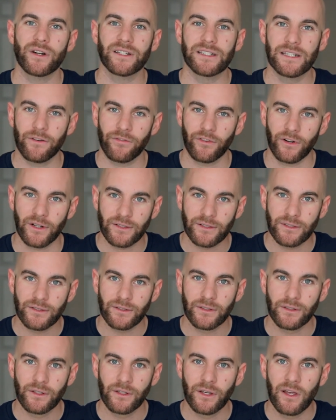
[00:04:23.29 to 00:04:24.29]
different
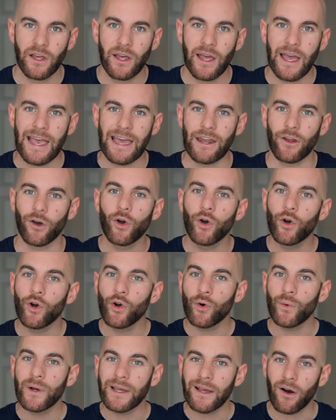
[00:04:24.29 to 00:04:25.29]
and
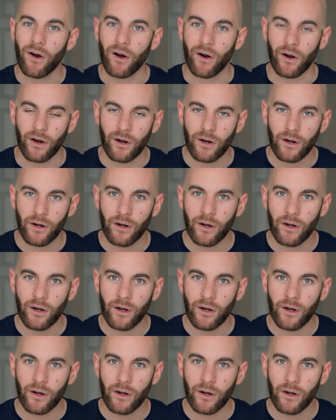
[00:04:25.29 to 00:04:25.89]
who we are,